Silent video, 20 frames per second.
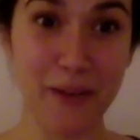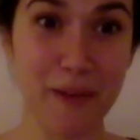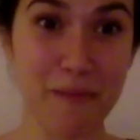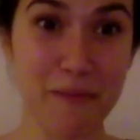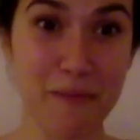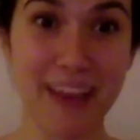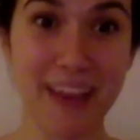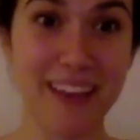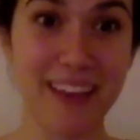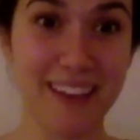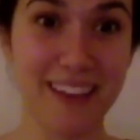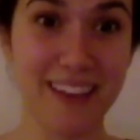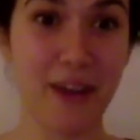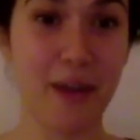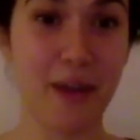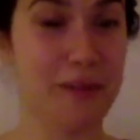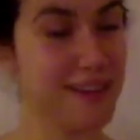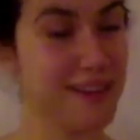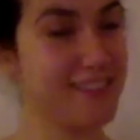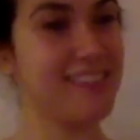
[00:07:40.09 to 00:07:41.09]
I'm like,
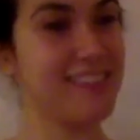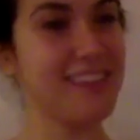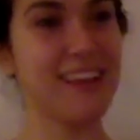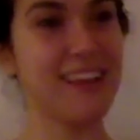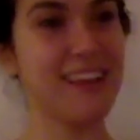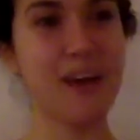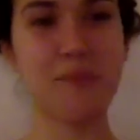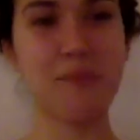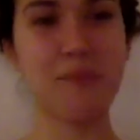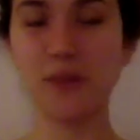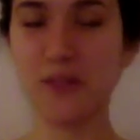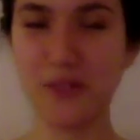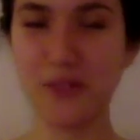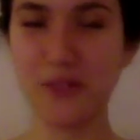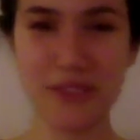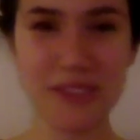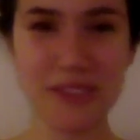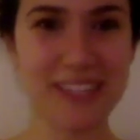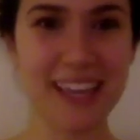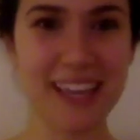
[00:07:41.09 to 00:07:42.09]
I'm in a
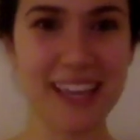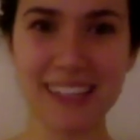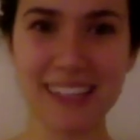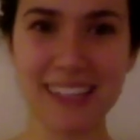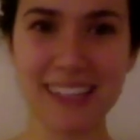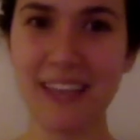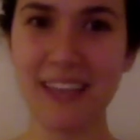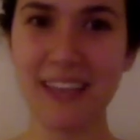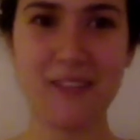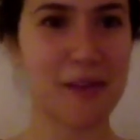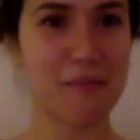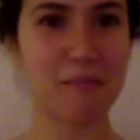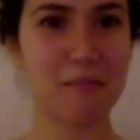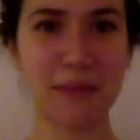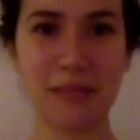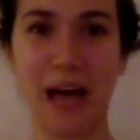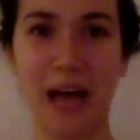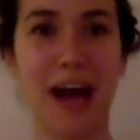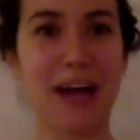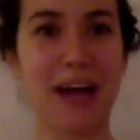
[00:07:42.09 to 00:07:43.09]
beautiful Scandinavian,
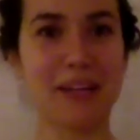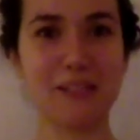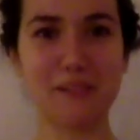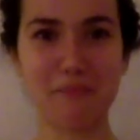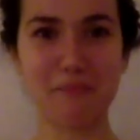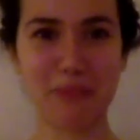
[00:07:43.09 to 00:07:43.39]
blonde,